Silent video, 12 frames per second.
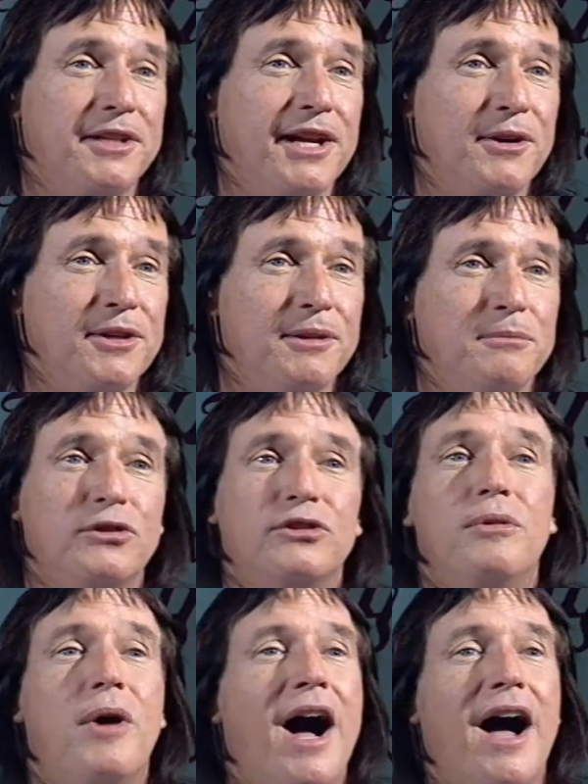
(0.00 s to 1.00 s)
carried them so
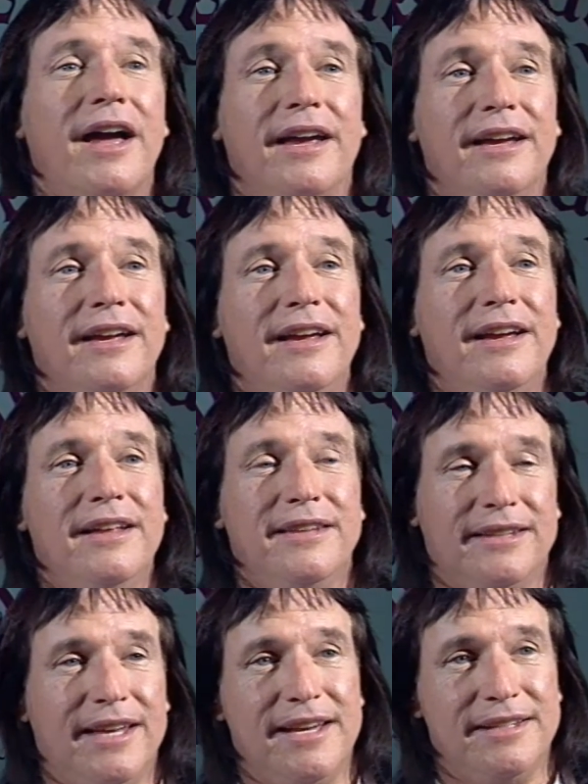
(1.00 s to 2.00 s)
high that
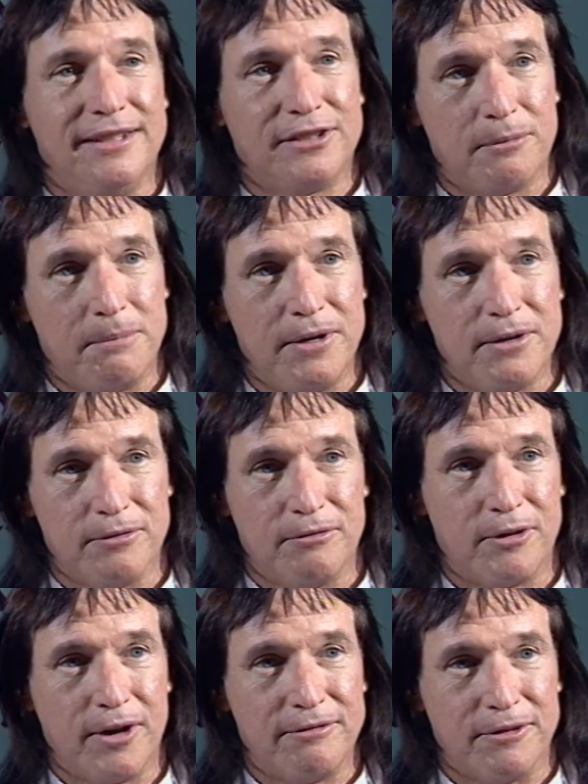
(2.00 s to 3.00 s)
they had disappeared
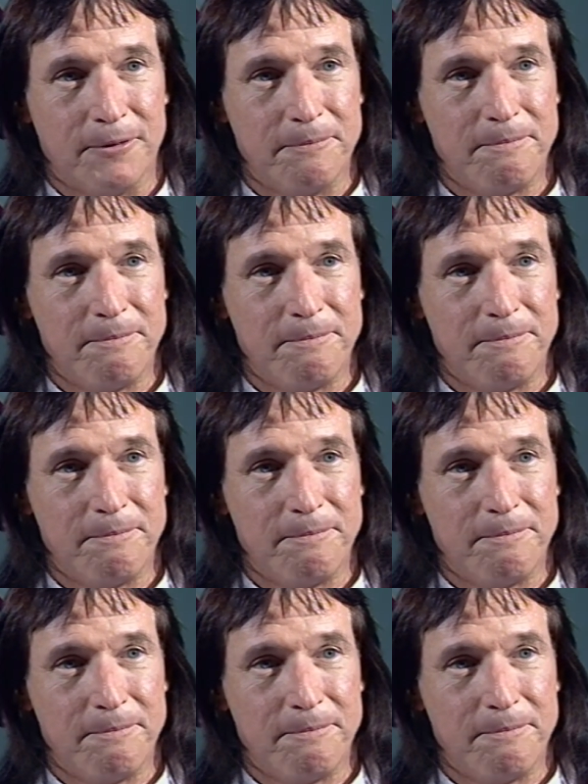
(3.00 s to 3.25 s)
forever.